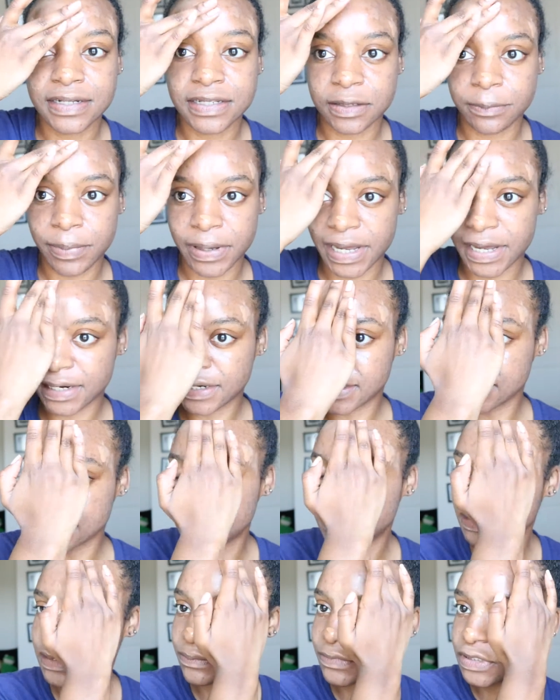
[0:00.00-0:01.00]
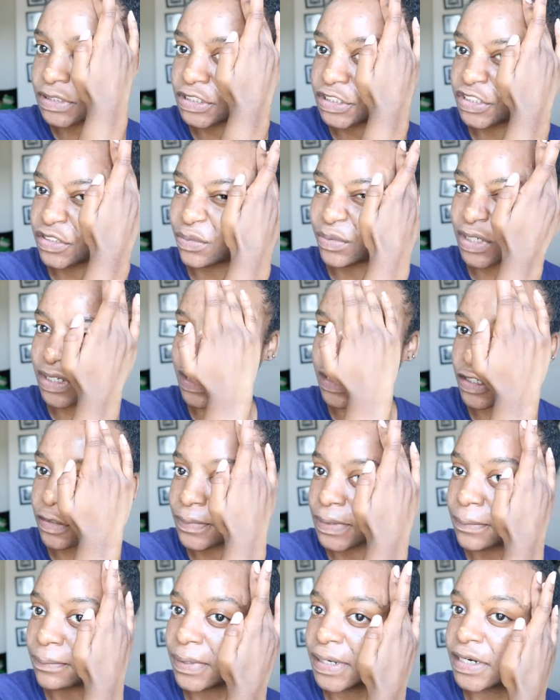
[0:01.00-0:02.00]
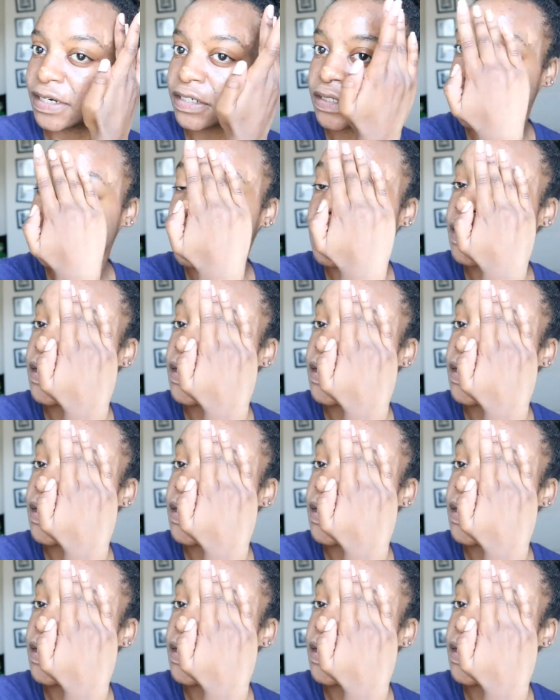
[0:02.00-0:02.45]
and the patting seemed to just work a little bit better.